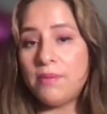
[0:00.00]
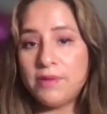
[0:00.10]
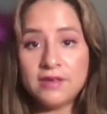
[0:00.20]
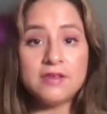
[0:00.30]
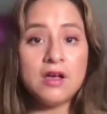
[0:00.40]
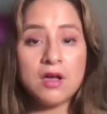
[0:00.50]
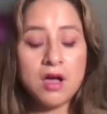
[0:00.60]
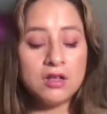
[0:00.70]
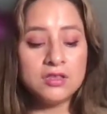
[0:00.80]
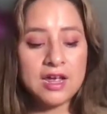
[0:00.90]
Because uh,
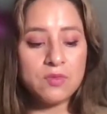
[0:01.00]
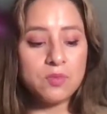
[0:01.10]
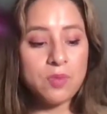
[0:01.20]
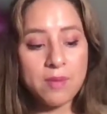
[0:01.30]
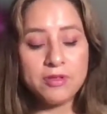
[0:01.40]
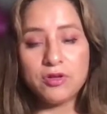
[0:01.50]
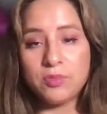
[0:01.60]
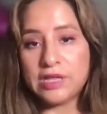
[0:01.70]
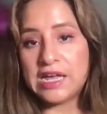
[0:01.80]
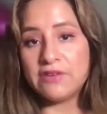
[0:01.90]
unlike popular
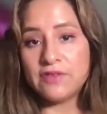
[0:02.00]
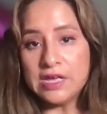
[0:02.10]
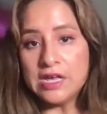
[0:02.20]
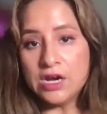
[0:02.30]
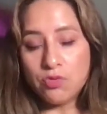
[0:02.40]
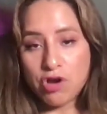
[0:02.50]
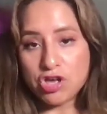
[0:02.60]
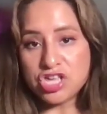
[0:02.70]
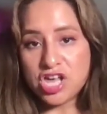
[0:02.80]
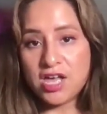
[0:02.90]
belief,
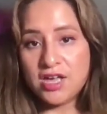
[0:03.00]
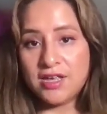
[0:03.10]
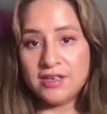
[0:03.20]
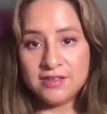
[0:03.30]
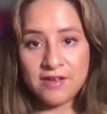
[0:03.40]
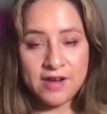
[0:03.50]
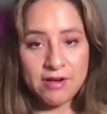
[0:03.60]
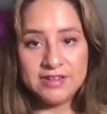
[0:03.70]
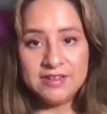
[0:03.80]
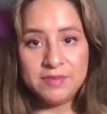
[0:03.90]
Russia is a
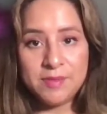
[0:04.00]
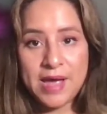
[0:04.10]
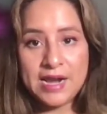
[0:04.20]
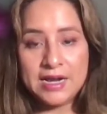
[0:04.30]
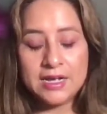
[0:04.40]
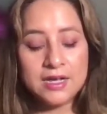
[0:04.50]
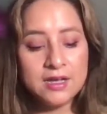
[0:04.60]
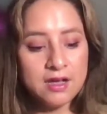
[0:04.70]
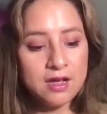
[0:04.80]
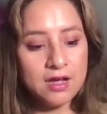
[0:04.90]
very diplomatic
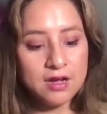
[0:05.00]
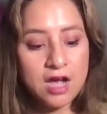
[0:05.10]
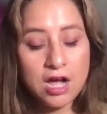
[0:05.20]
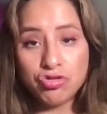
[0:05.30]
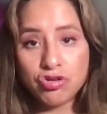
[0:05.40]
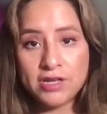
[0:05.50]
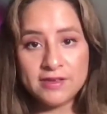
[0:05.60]
uh, country.